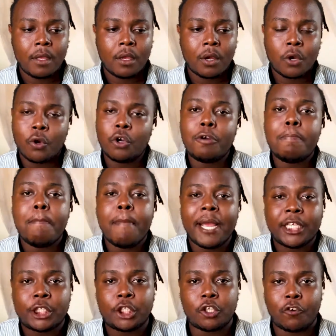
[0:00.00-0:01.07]
good
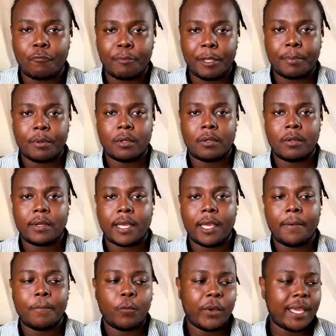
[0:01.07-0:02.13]
mesh of people. Okay,
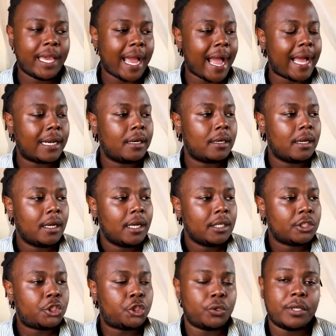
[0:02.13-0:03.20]
we had
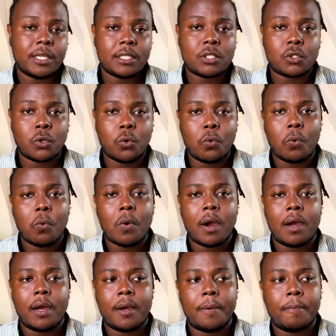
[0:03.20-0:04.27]
students who
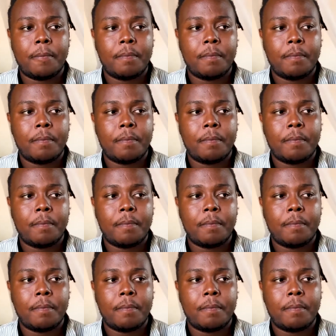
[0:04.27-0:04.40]
were